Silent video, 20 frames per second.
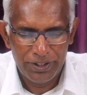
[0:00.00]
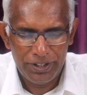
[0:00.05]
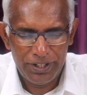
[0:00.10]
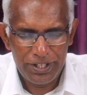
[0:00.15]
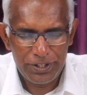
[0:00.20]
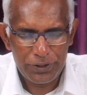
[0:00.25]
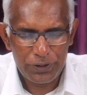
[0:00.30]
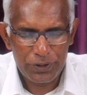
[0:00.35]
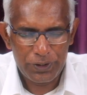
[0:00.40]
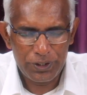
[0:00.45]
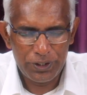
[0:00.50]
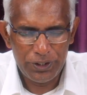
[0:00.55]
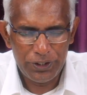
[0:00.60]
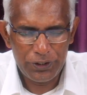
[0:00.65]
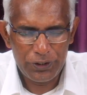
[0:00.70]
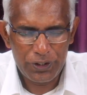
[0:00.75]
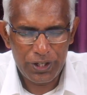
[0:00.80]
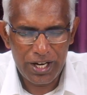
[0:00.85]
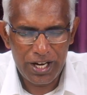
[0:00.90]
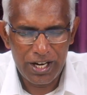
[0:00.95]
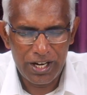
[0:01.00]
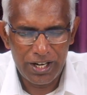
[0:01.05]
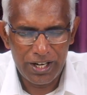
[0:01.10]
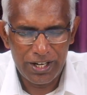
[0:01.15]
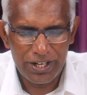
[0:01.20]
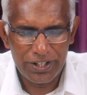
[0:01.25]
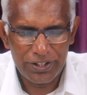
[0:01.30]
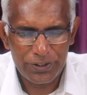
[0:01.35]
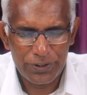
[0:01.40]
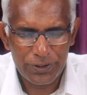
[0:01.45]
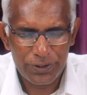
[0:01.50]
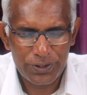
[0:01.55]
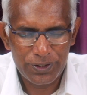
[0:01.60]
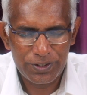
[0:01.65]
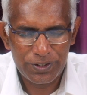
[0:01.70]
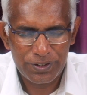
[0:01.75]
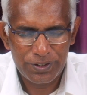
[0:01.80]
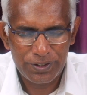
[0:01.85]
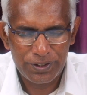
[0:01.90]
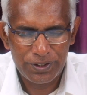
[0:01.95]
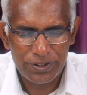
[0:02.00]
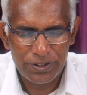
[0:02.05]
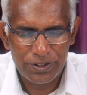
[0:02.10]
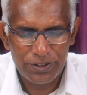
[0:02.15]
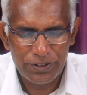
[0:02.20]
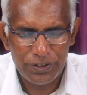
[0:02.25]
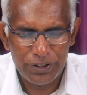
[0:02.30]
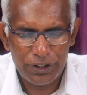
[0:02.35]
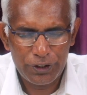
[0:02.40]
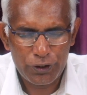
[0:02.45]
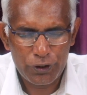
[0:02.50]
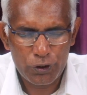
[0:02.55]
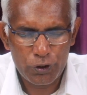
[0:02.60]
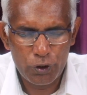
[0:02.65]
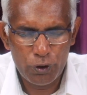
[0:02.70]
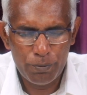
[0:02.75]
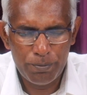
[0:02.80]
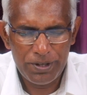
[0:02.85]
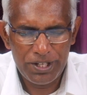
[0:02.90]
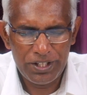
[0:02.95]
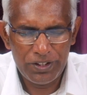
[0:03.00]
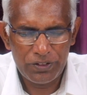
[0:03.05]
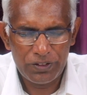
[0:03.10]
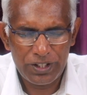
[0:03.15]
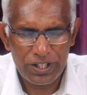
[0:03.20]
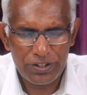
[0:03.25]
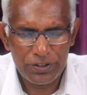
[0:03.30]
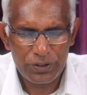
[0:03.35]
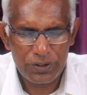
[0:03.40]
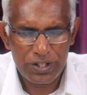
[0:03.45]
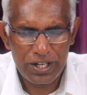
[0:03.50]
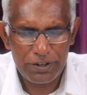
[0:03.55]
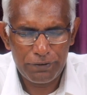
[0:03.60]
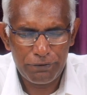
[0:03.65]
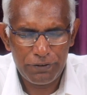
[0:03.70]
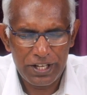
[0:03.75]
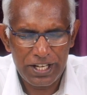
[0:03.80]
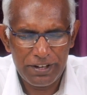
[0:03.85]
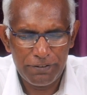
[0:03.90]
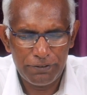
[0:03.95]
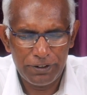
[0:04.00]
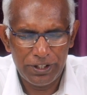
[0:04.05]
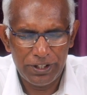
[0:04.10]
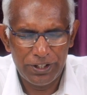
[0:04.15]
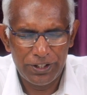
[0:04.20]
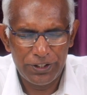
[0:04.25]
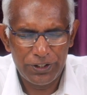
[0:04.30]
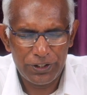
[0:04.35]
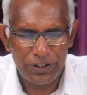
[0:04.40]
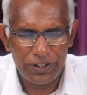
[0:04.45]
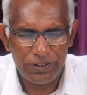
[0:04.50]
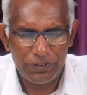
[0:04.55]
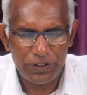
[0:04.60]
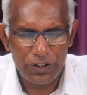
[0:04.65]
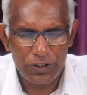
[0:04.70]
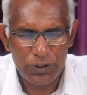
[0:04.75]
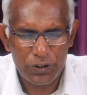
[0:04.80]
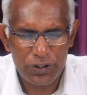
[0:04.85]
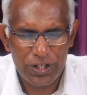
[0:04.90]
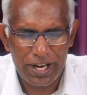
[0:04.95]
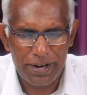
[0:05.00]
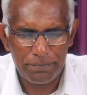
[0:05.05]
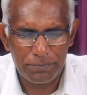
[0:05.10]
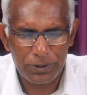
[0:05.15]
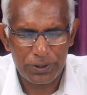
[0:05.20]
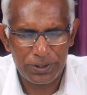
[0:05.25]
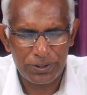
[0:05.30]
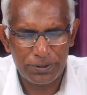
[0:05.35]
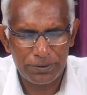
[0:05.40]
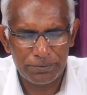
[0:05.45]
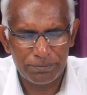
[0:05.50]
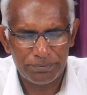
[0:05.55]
Let's search our hearts there are so many things that we have learned in this chapter.